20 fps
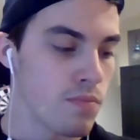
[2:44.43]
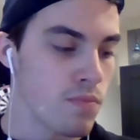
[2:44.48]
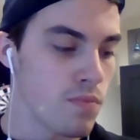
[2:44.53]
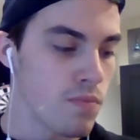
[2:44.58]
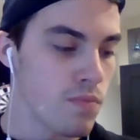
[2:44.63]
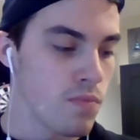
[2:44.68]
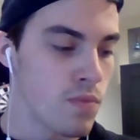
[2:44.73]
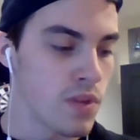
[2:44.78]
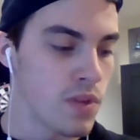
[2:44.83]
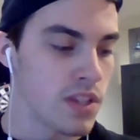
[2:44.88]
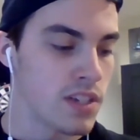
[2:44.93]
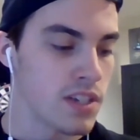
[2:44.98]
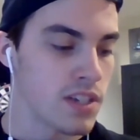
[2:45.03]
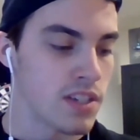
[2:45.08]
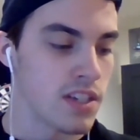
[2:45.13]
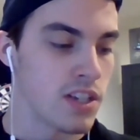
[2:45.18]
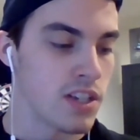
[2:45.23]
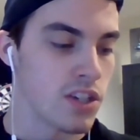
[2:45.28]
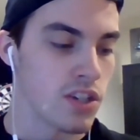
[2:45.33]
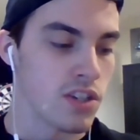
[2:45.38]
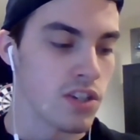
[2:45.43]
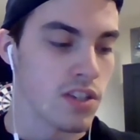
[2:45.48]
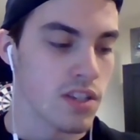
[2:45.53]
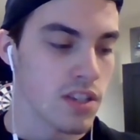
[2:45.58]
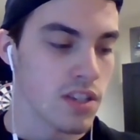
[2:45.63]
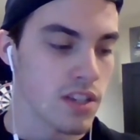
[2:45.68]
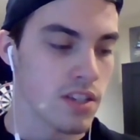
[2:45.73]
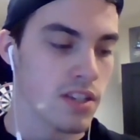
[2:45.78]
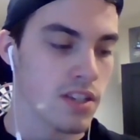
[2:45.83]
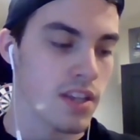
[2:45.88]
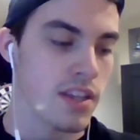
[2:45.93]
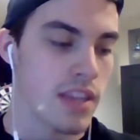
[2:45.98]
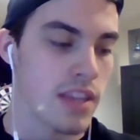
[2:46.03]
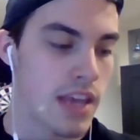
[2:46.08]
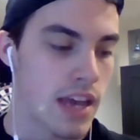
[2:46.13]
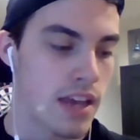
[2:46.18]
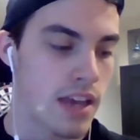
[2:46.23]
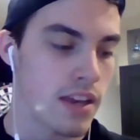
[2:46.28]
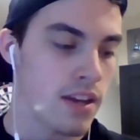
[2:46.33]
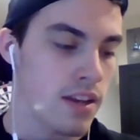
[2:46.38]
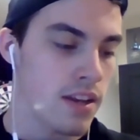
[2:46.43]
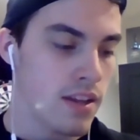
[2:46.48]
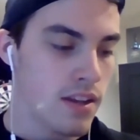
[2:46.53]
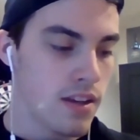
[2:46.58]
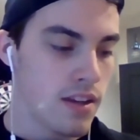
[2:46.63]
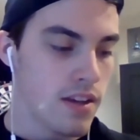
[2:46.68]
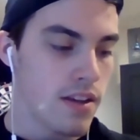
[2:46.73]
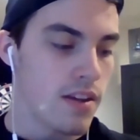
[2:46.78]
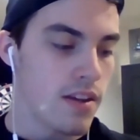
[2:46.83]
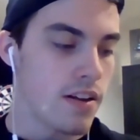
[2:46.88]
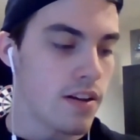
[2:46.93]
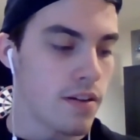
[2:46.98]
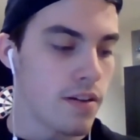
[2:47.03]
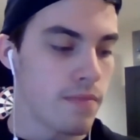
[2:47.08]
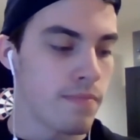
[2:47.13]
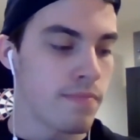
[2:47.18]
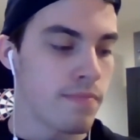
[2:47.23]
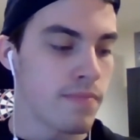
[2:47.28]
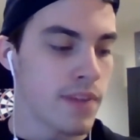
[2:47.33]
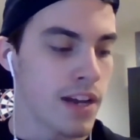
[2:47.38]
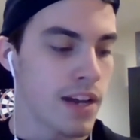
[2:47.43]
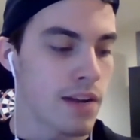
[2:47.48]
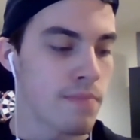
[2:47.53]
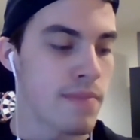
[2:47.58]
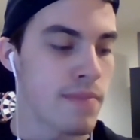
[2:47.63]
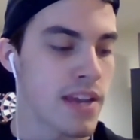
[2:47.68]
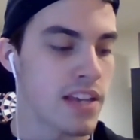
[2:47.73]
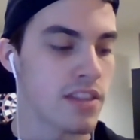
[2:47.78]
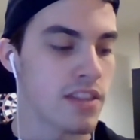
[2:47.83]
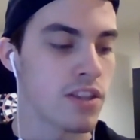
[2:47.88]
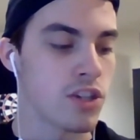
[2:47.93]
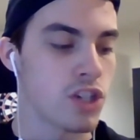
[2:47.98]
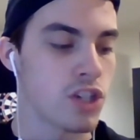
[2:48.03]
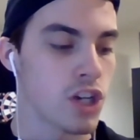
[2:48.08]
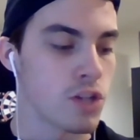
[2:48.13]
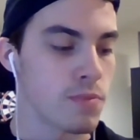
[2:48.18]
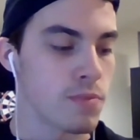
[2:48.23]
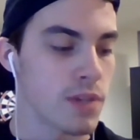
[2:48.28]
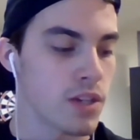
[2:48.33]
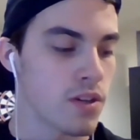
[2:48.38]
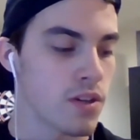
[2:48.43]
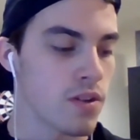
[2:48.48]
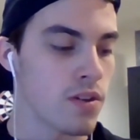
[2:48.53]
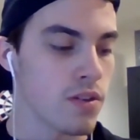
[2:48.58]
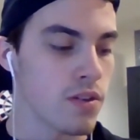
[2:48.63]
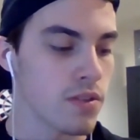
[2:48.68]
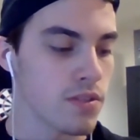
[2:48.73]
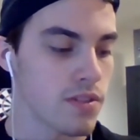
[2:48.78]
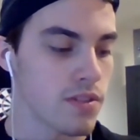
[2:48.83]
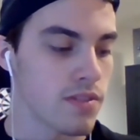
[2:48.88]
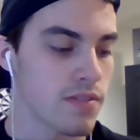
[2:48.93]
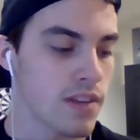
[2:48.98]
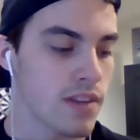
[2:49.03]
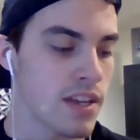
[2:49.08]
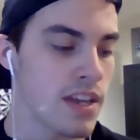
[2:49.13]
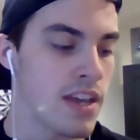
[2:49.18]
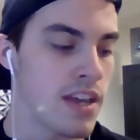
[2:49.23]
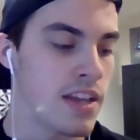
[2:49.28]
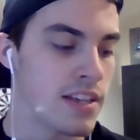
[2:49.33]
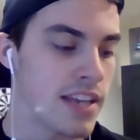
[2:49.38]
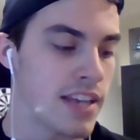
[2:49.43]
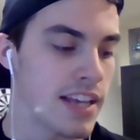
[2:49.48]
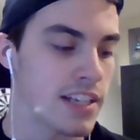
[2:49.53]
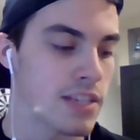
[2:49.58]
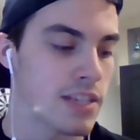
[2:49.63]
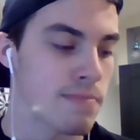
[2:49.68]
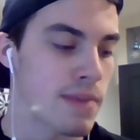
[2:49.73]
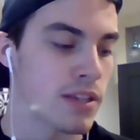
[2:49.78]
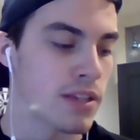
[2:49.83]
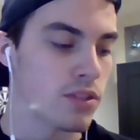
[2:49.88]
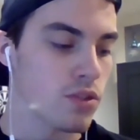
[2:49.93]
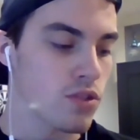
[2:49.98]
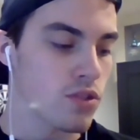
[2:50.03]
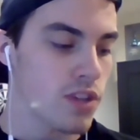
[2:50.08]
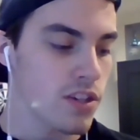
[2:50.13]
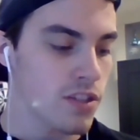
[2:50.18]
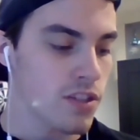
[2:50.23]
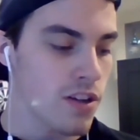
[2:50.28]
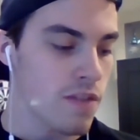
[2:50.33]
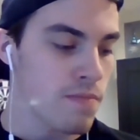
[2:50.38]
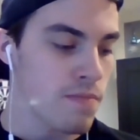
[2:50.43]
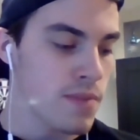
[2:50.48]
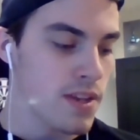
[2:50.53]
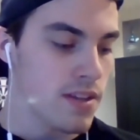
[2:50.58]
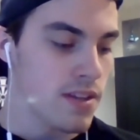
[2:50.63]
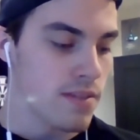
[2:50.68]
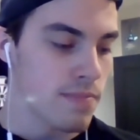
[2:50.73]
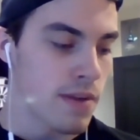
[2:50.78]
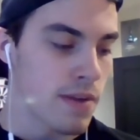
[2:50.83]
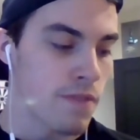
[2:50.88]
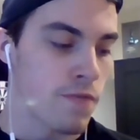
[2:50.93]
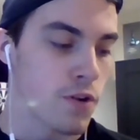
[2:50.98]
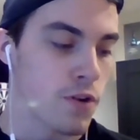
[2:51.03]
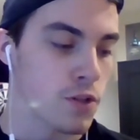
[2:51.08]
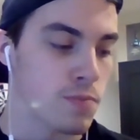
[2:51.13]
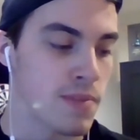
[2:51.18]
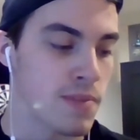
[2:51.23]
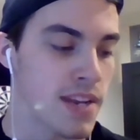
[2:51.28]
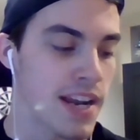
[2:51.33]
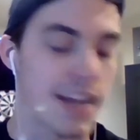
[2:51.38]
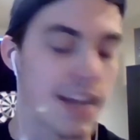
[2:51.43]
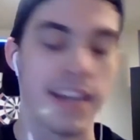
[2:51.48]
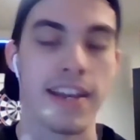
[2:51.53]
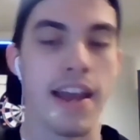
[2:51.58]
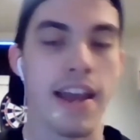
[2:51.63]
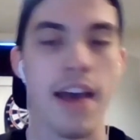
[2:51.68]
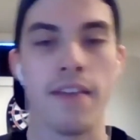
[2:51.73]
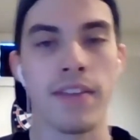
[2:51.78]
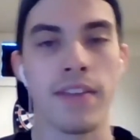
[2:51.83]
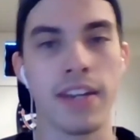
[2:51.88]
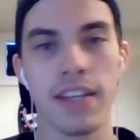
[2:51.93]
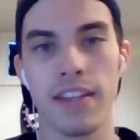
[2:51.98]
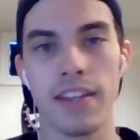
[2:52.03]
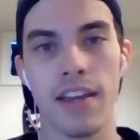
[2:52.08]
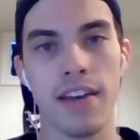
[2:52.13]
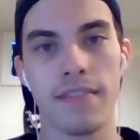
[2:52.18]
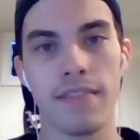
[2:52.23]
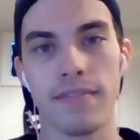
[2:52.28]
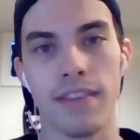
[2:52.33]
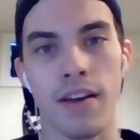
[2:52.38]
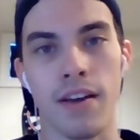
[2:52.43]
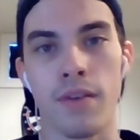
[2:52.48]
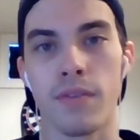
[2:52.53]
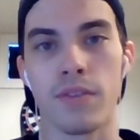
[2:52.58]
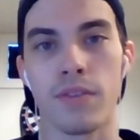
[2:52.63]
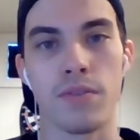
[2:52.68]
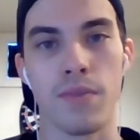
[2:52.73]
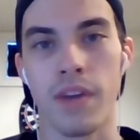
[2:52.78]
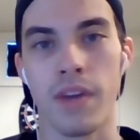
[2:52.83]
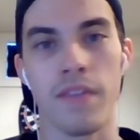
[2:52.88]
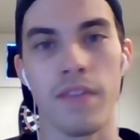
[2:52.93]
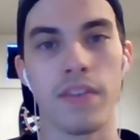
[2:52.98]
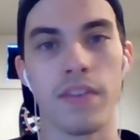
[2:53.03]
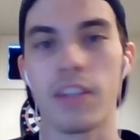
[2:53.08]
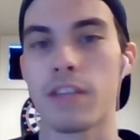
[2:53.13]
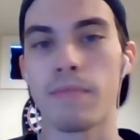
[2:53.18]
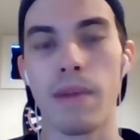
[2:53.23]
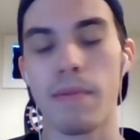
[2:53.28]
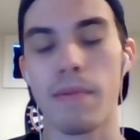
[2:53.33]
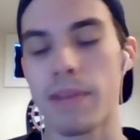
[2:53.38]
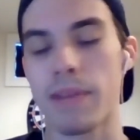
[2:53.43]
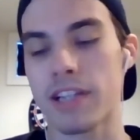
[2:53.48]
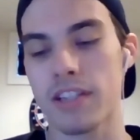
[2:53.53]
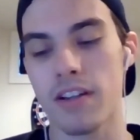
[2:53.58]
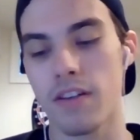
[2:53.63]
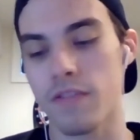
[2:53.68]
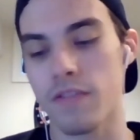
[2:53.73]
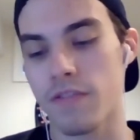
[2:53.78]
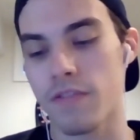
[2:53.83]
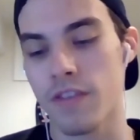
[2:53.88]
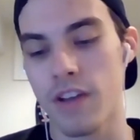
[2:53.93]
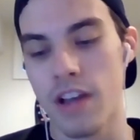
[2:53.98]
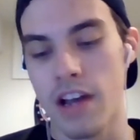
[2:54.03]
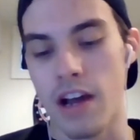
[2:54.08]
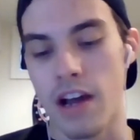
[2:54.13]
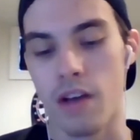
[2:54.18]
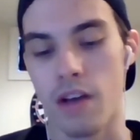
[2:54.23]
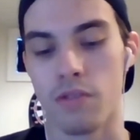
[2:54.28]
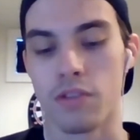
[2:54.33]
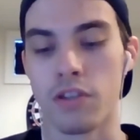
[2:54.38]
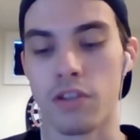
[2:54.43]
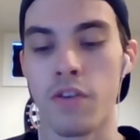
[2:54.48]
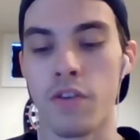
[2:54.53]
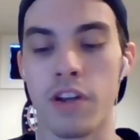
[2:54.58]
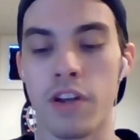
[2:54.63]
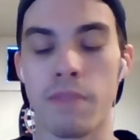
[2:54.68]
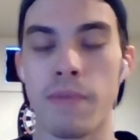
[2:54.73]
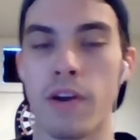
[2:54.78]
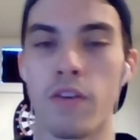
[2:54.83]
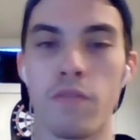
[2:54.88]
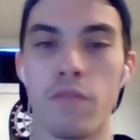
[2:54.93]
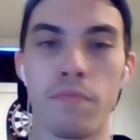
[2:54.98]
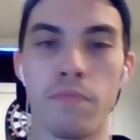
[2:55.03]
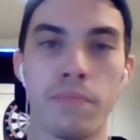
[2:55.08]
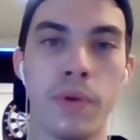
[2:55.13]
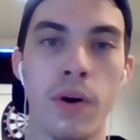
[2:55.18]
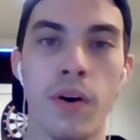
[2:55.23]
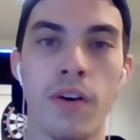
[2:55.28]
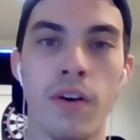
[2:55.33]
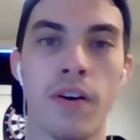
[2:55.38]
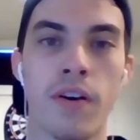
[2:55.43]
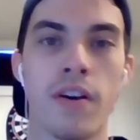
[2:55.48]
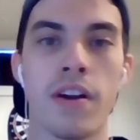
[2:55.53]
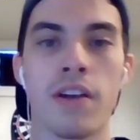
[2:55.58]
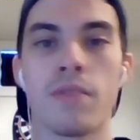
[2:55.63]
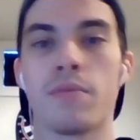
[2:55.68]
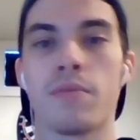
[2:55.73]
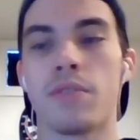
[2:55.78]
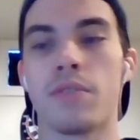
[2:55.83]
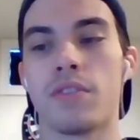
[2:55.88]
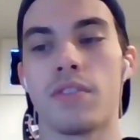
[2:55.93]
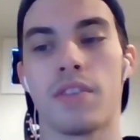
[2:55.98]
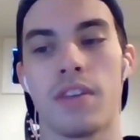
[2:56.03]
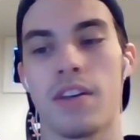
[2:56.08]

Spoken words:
with decisions and things like that. Kind of making the judgment calls, and it takes the mental stress off me. My first meet, I didn't have any of that. I was doing everything by myself. I was loading my own bar. I was